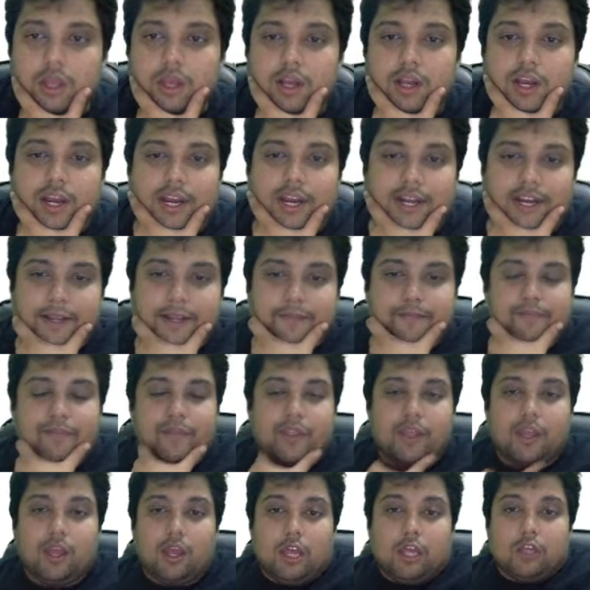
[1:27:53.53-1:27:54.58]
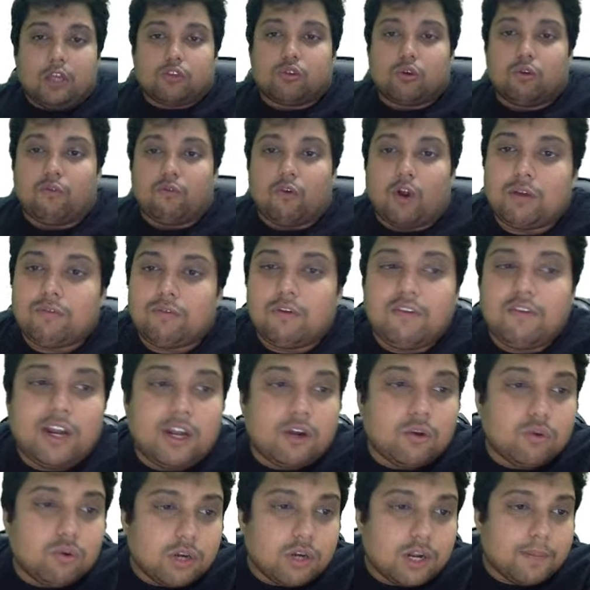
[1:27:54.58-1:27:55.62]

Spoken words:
correct? So what we will do,